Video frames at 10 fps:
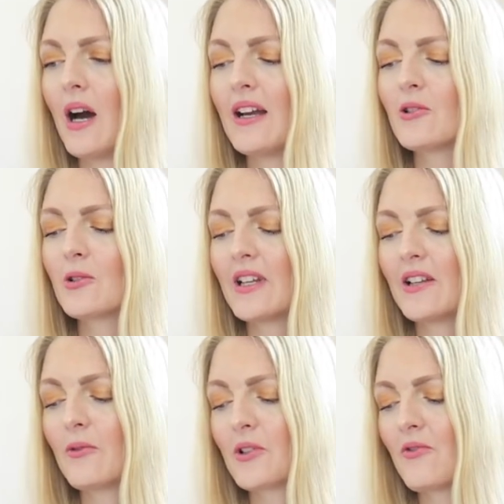I thought
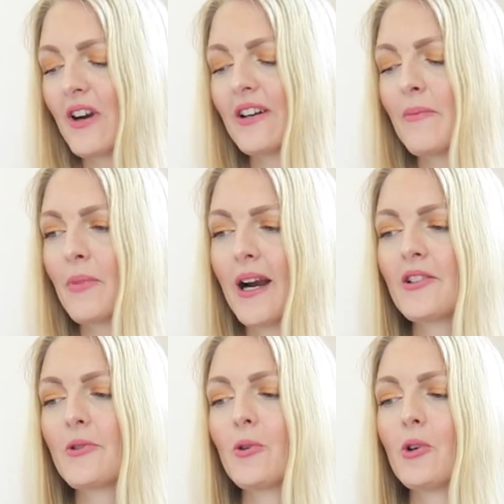that was very
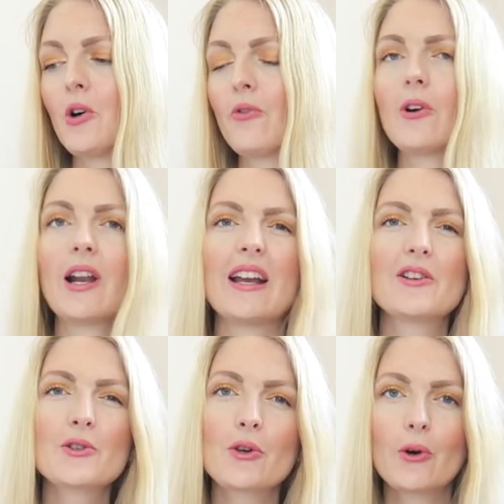practical for like
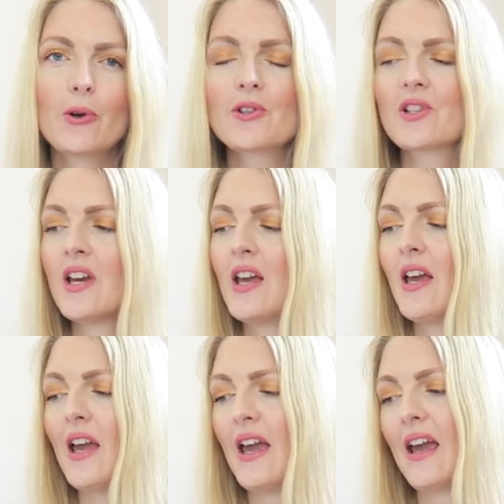socks
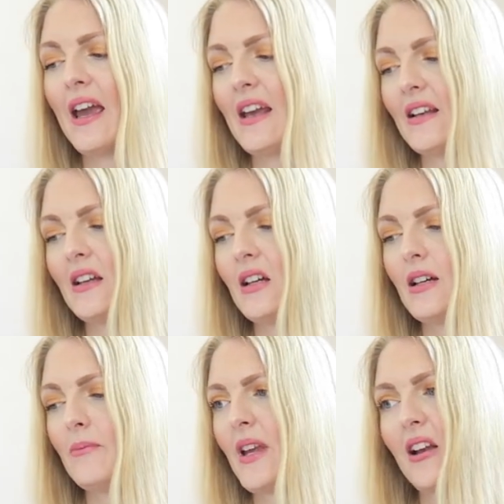and
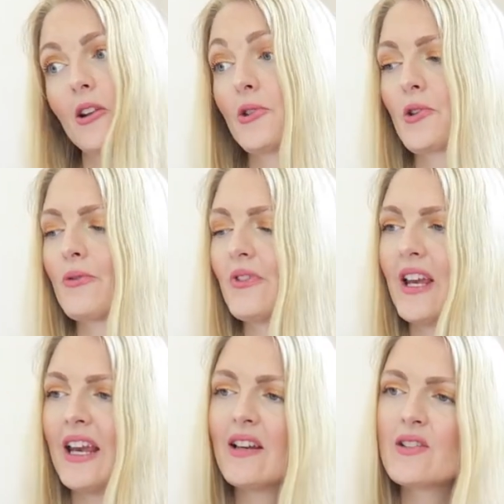yeah, lots of
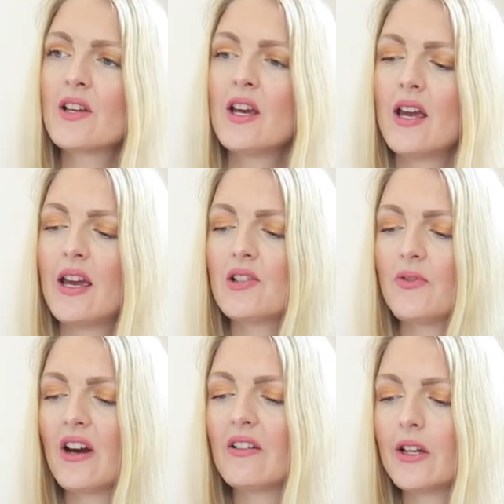things. It's
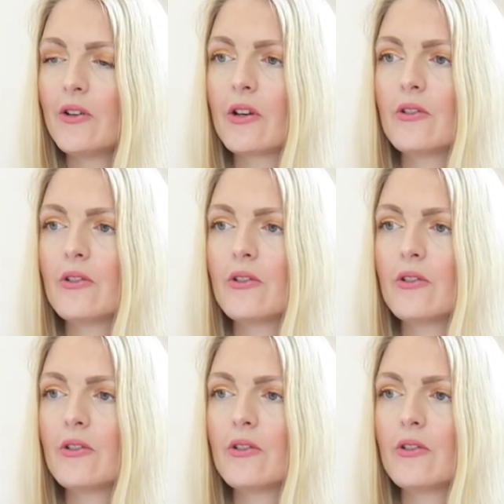very